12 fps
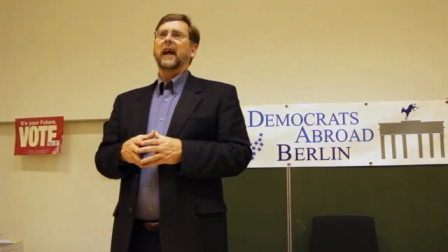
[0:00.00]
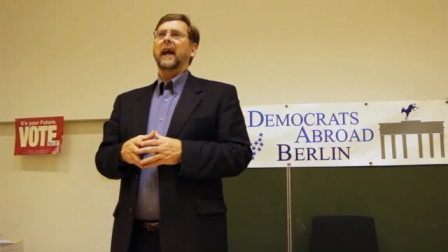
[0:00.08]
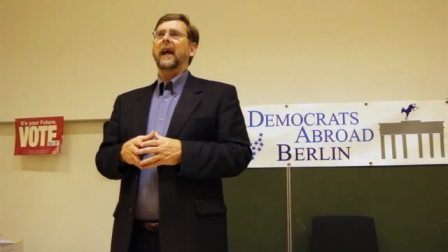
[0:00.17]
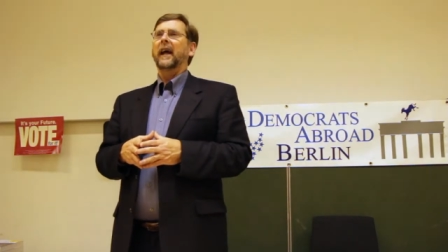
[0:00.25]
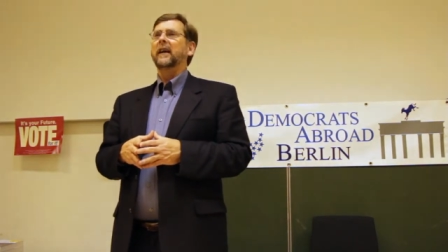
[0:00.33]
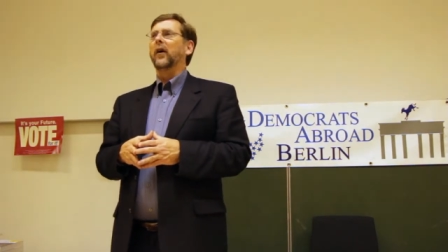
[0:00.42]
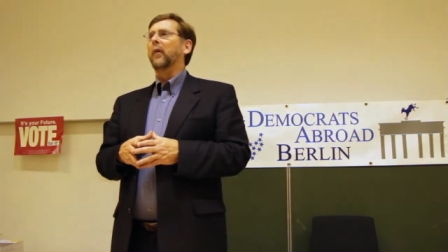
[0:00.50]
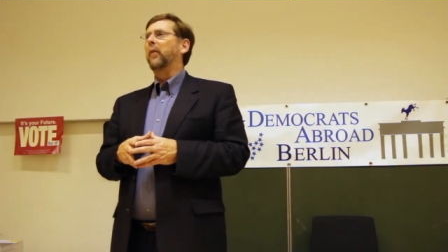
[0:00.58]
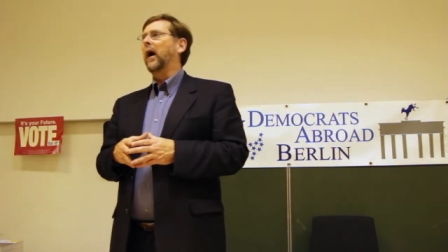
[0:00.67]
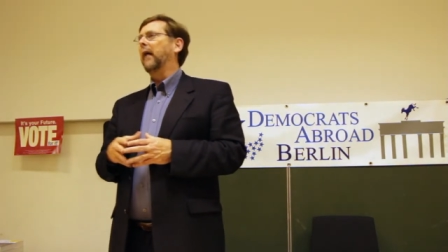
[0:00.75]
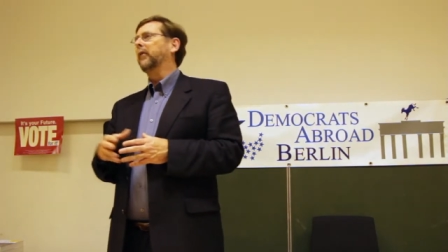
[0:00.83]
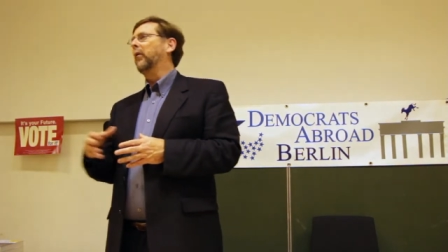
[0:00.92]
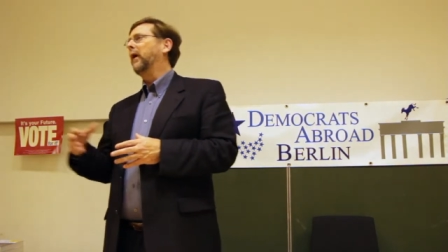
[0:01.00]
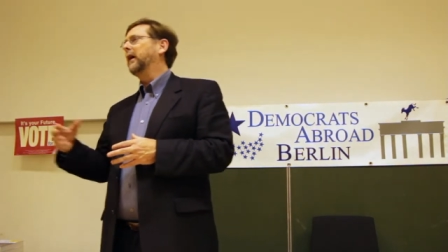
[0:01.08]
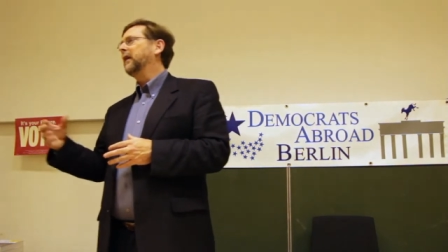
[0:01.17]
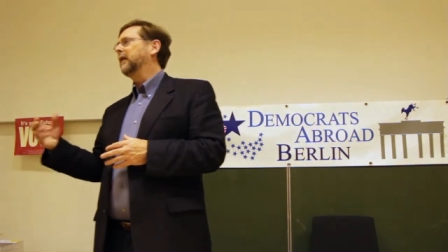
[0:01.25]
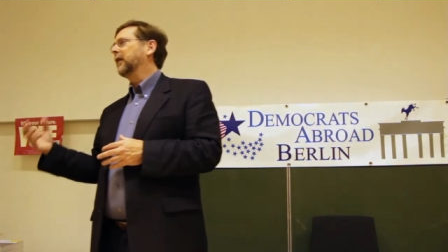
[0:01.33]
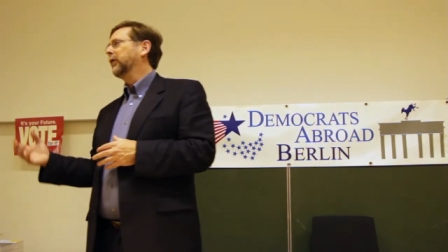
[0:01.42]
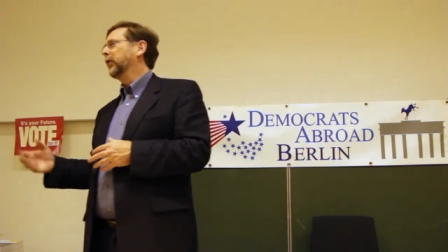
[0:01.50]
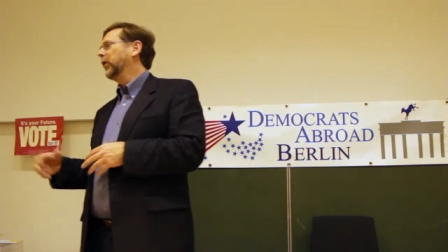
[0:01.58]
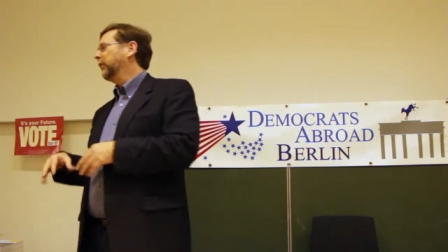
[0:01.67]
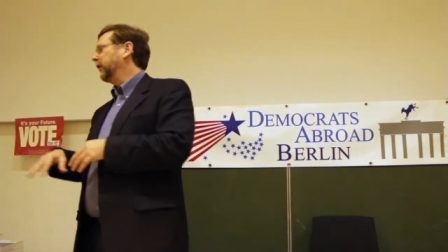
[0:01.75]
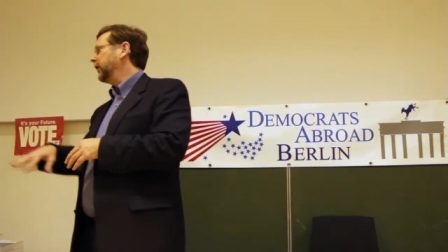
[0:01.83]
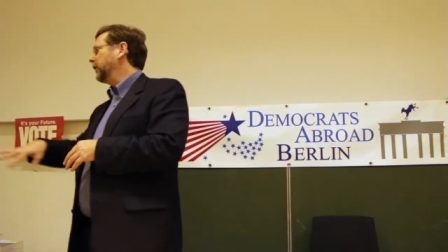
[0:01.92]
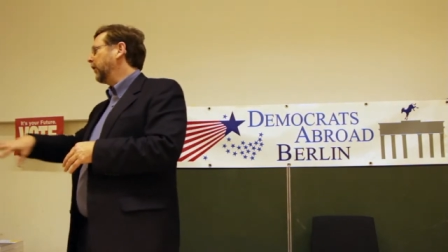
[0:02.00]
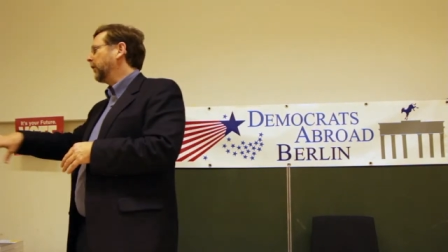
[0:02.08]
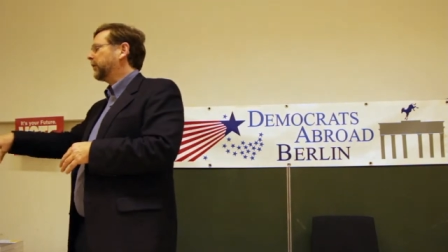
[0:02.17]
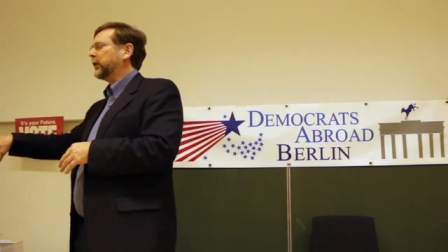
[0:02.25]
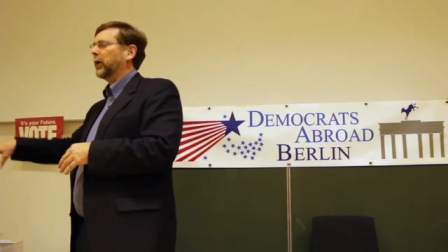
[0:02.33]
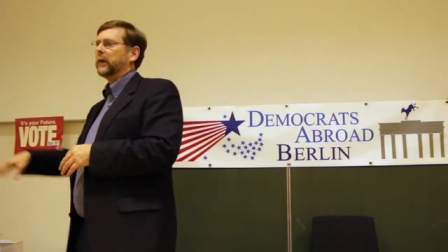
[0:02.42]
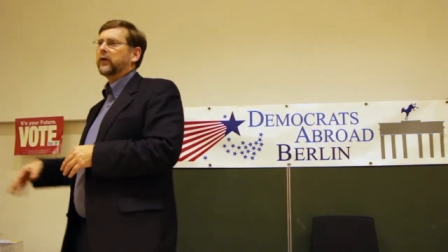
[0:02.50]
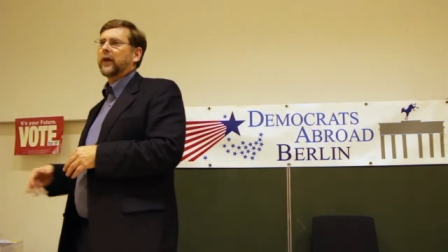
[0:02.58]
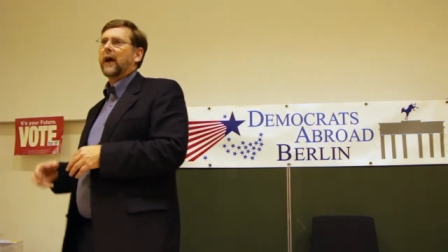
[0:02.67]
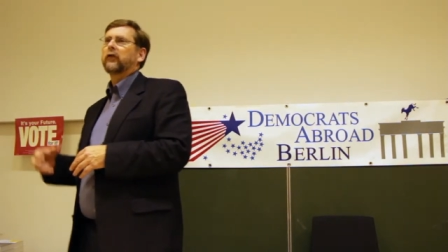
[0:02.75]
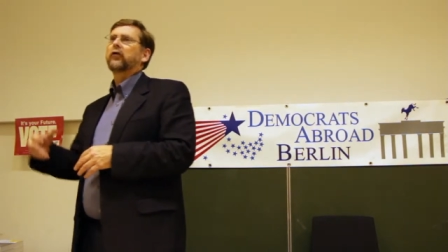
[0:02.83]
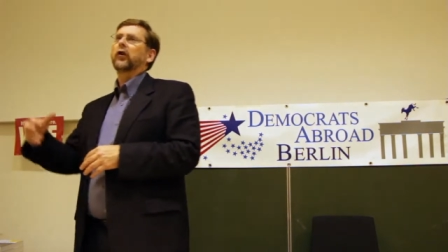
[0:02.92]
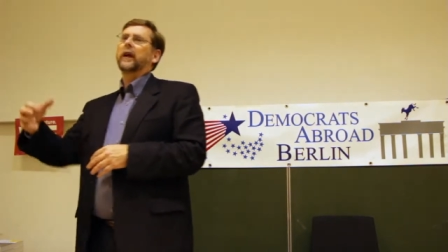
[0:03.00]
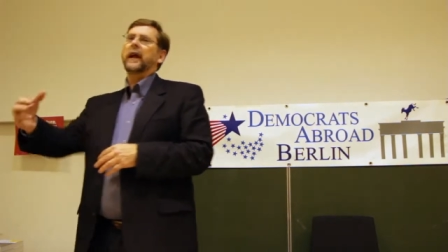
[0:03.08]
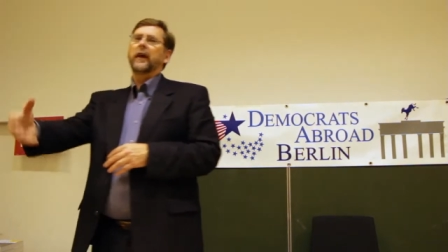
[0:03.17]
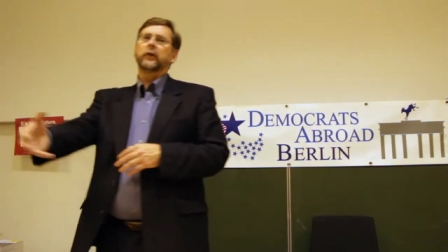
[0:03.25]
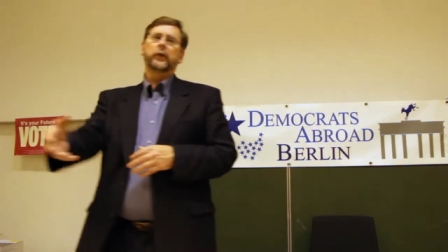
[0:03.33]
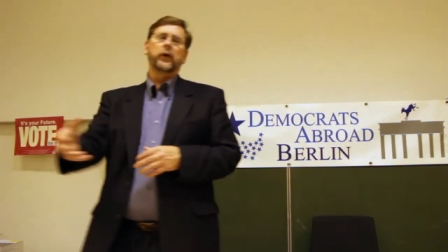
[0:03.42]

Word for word: and Obama went into the room when the Europeans out, shook hands with